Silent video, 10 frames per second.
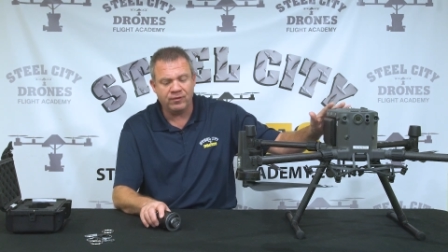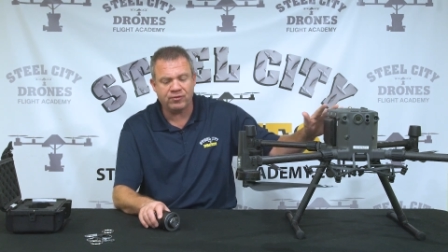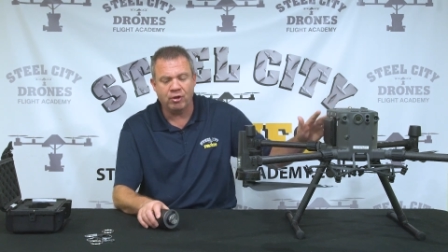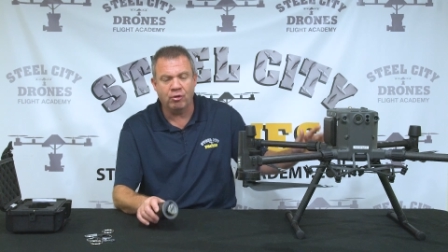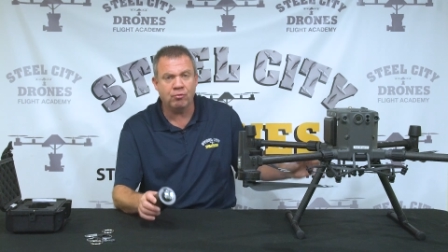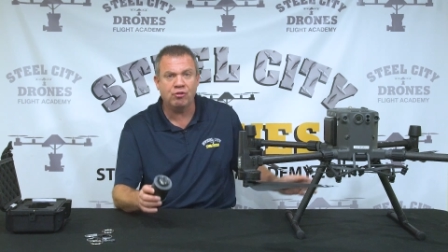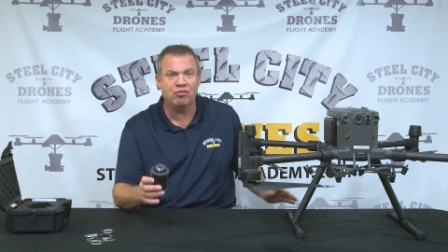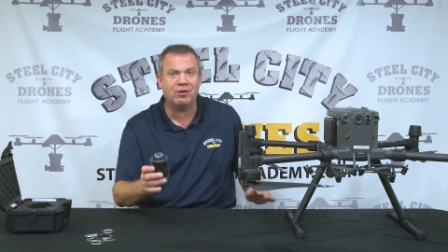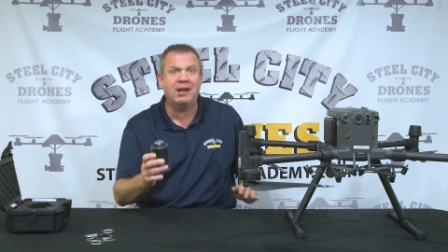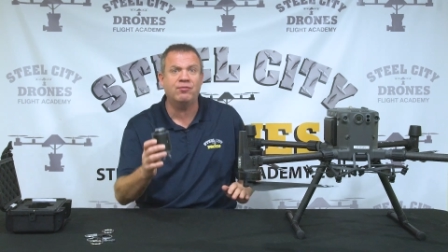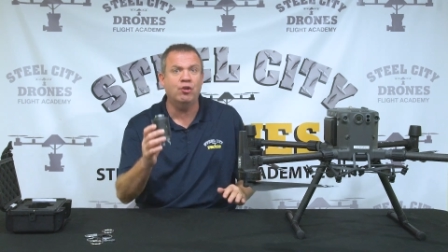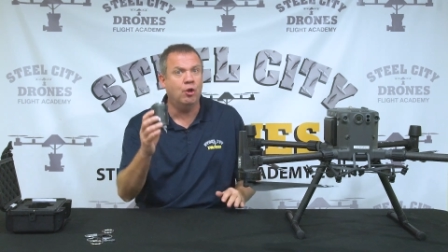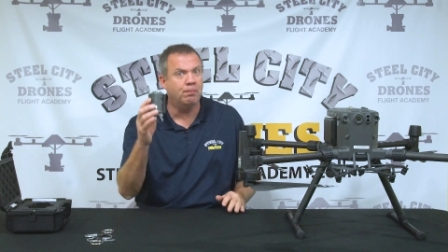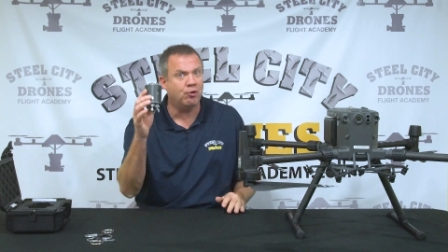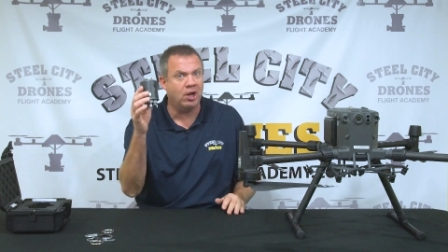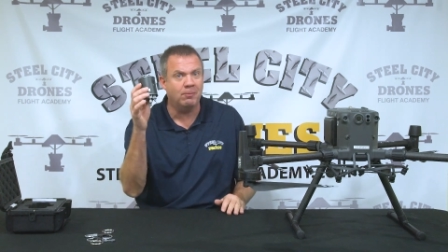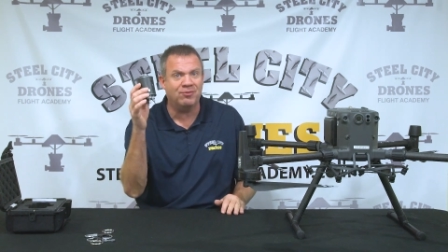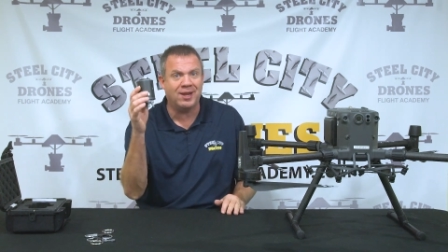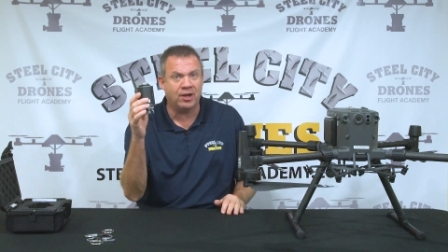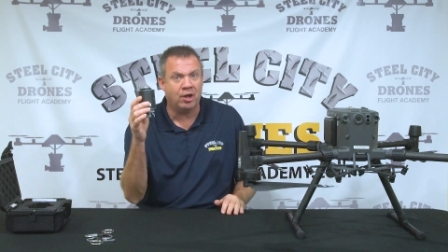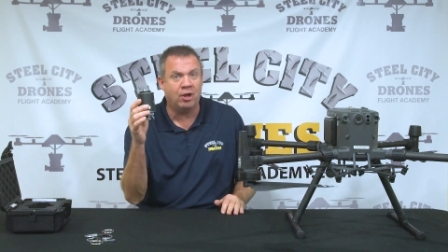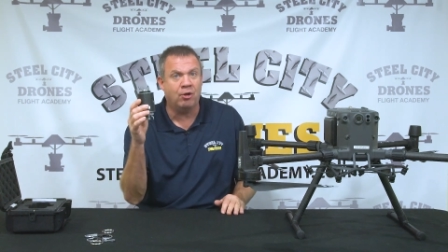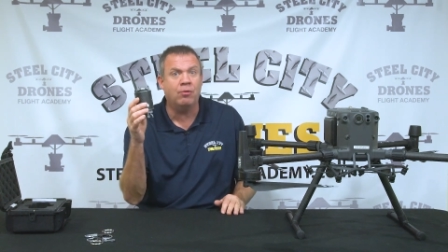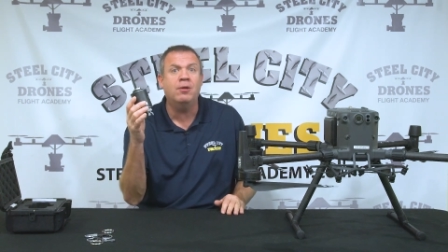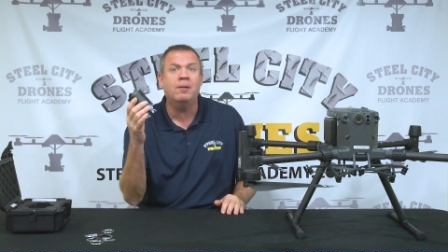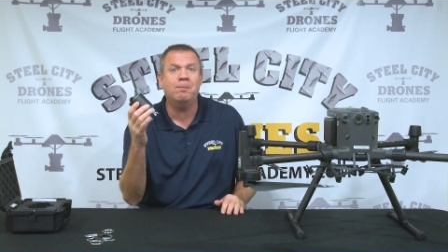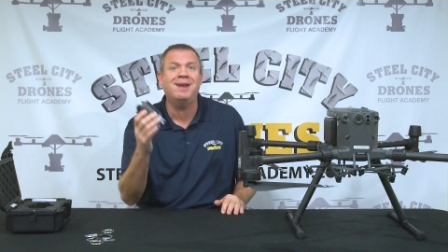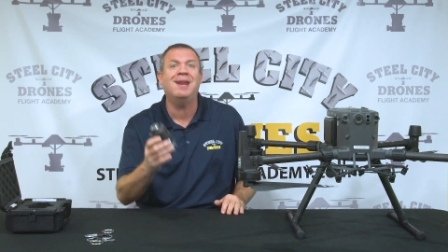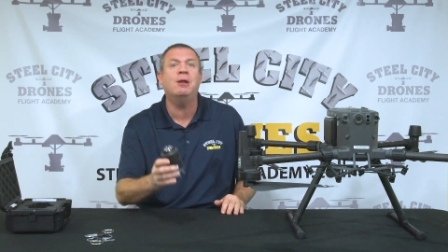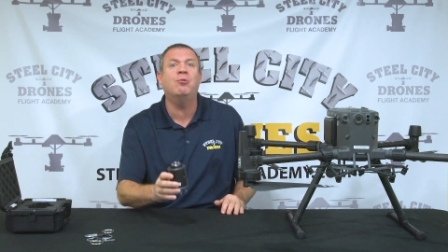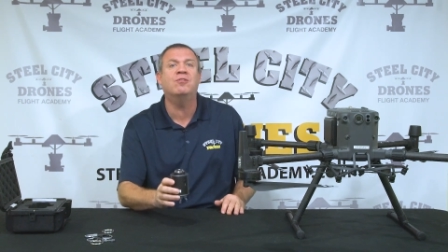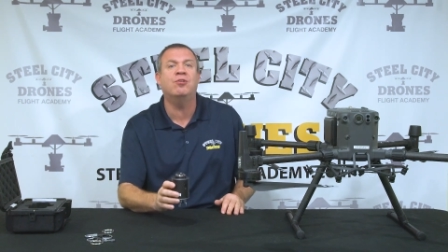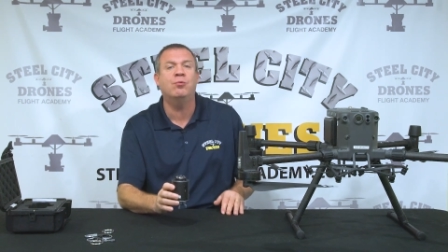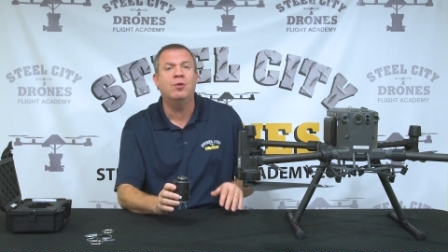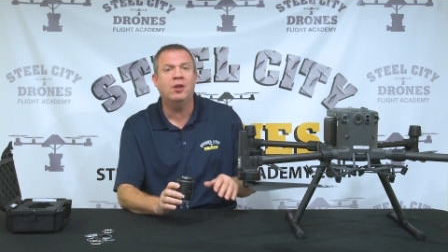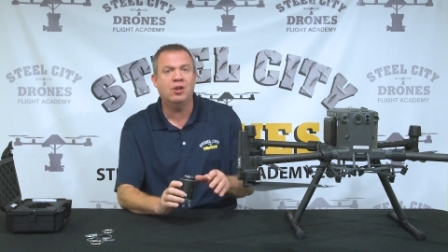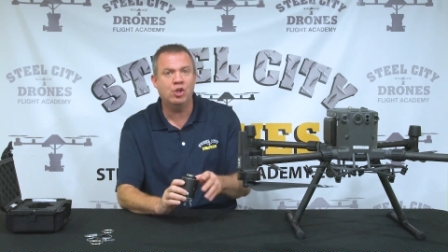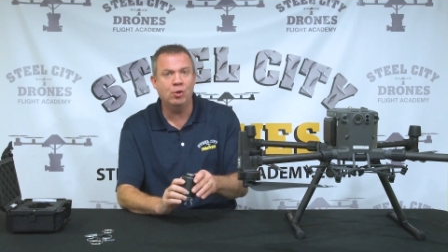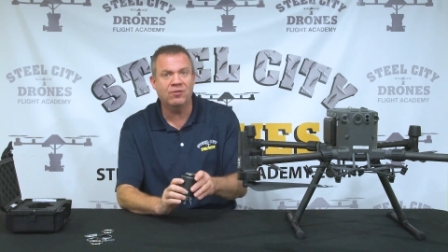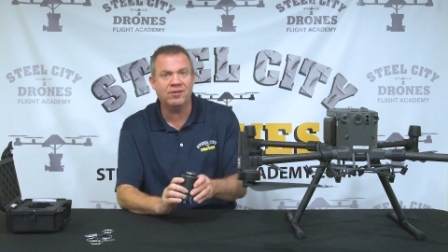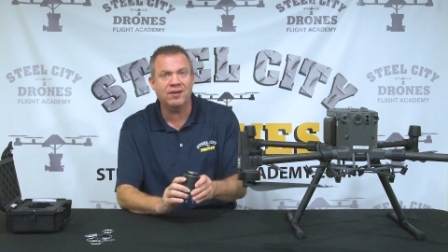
So you should have no problems at all being able to use